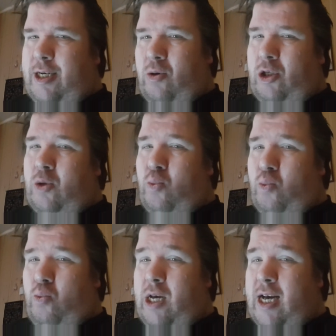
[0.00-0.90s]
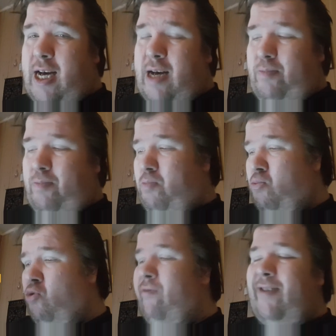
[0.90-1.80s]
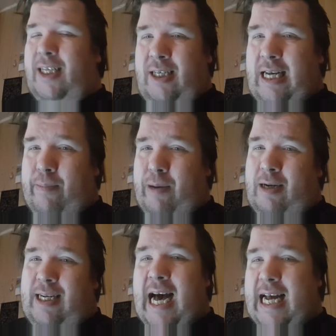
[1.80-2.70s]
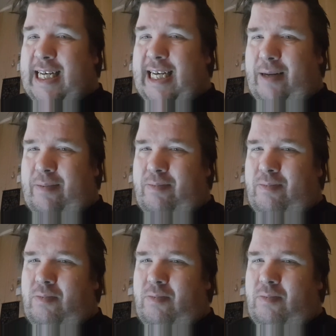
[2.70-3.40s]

those movies about Annie,